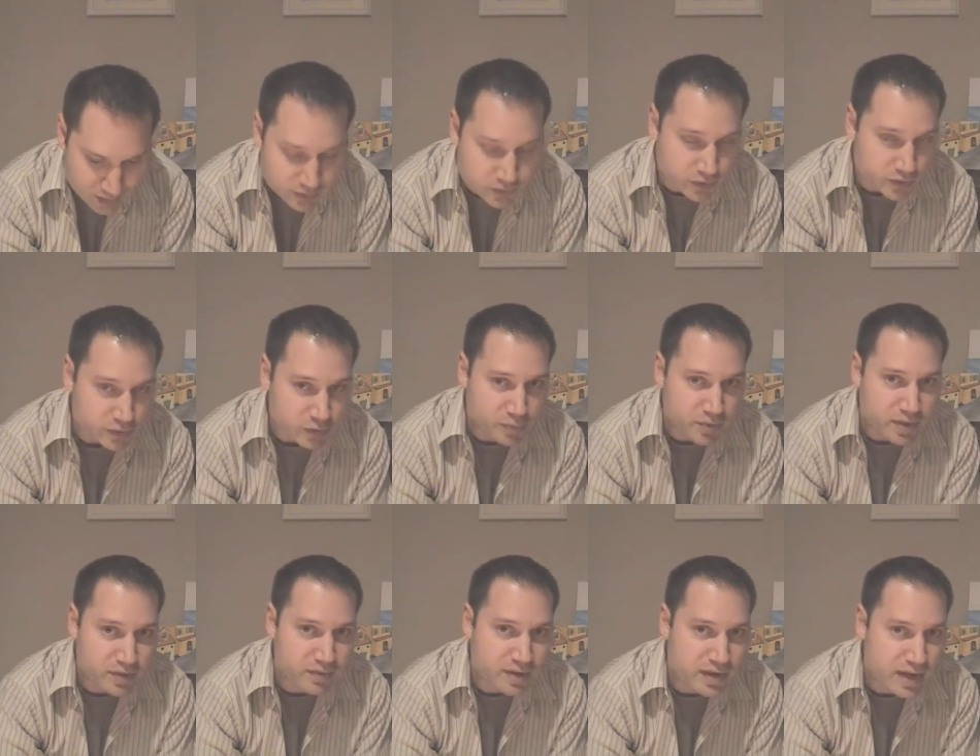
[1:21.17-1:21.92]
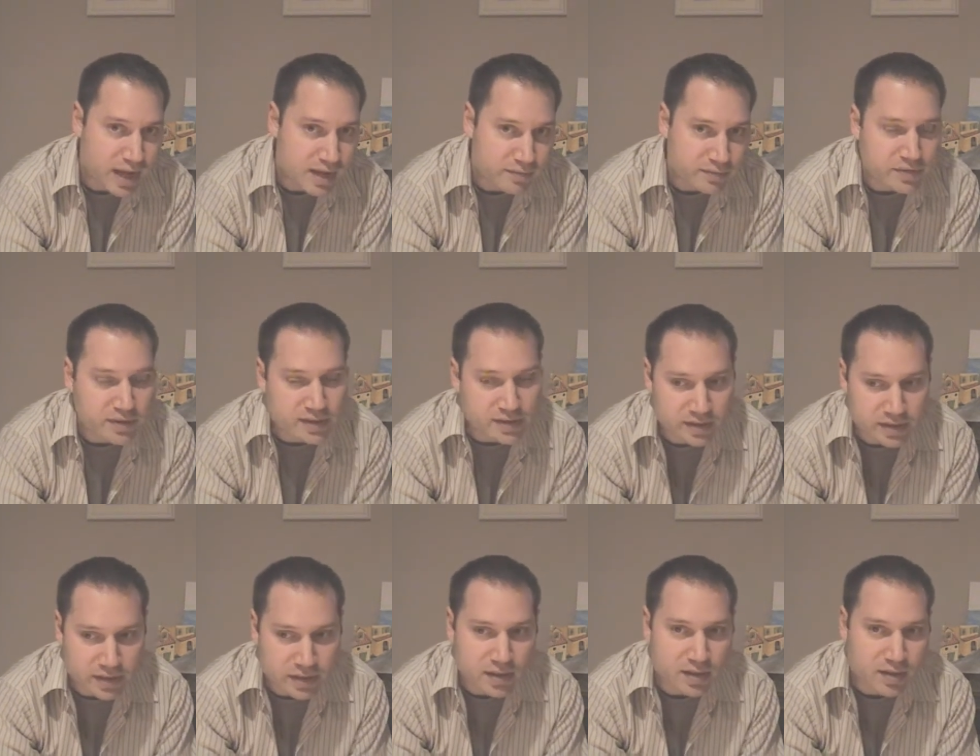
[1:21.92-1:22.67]
So it's a bit of a
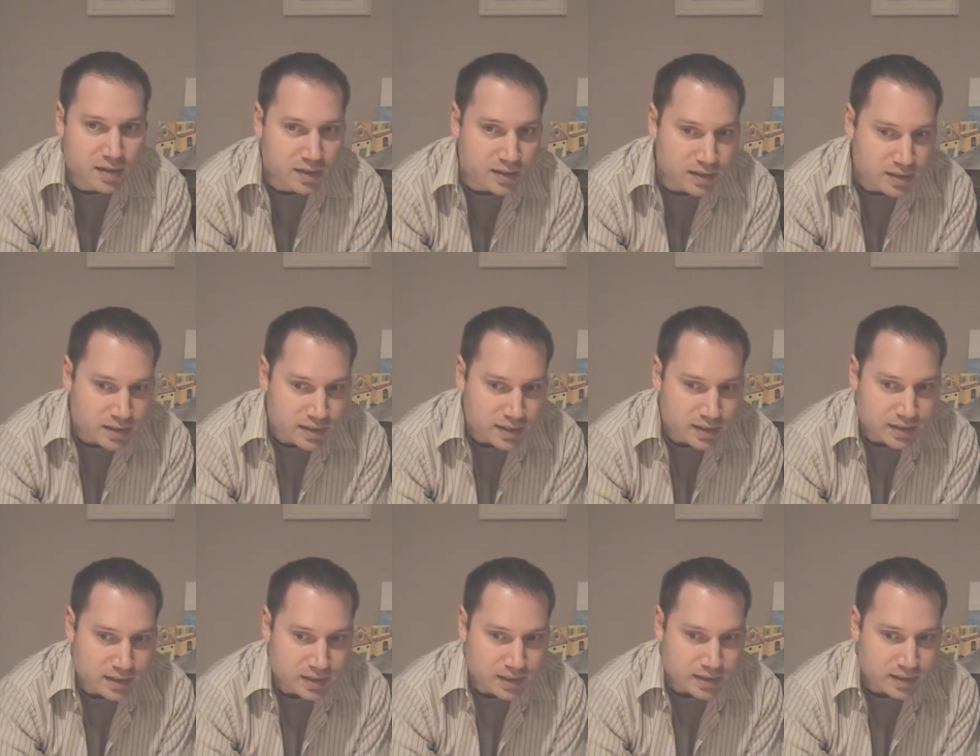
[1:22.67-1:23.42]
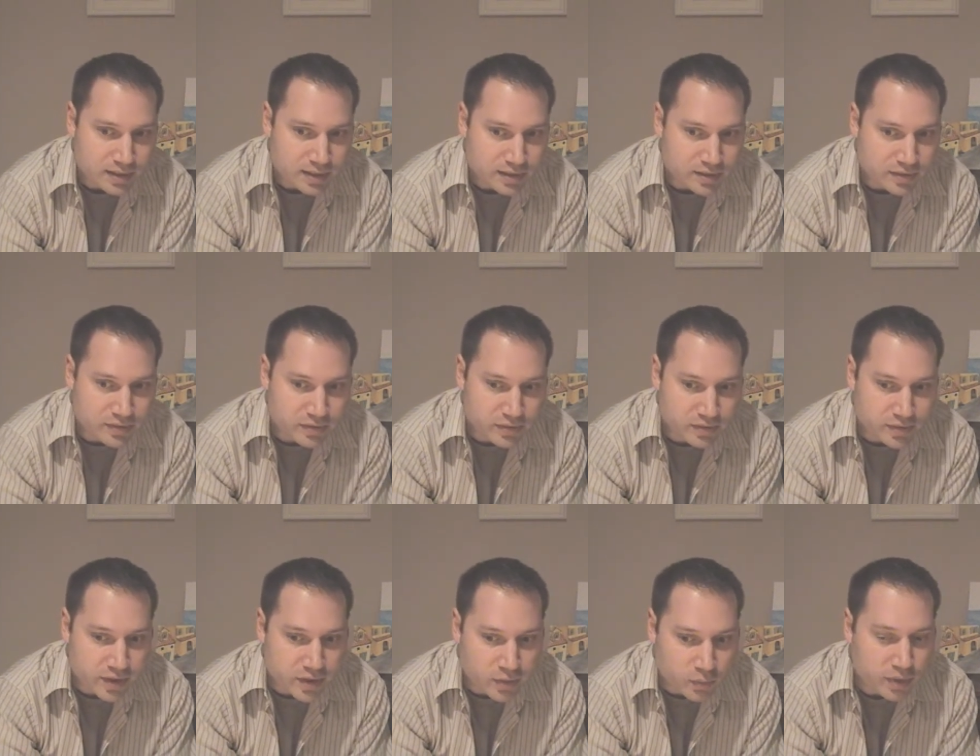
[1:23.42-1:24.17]
conflict, you know.
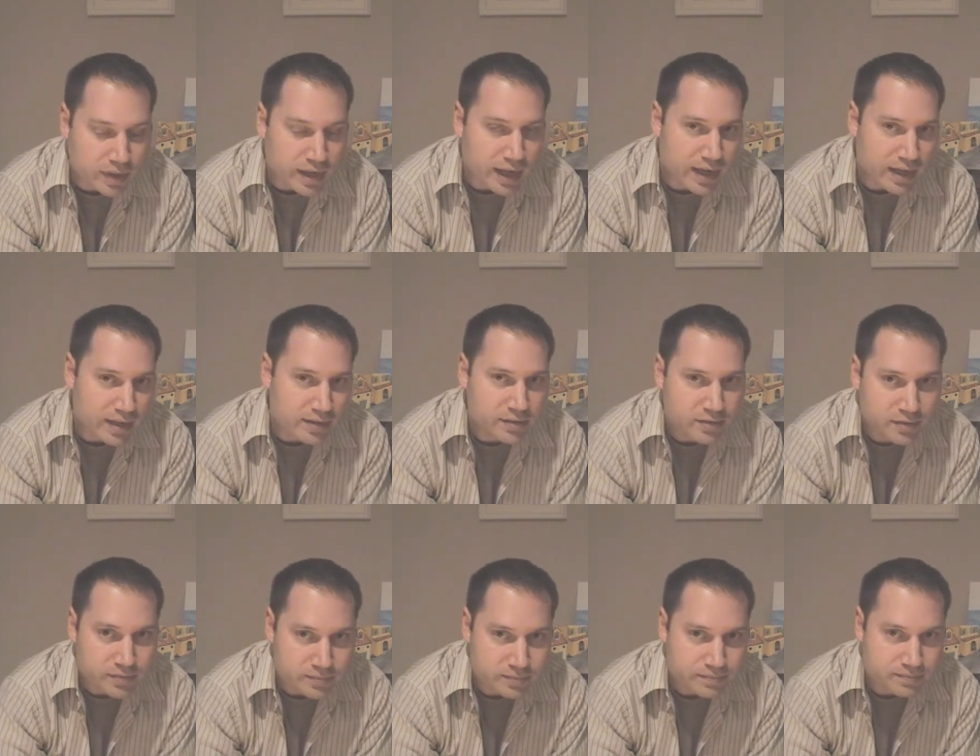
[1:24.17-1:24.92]
It's on one hand,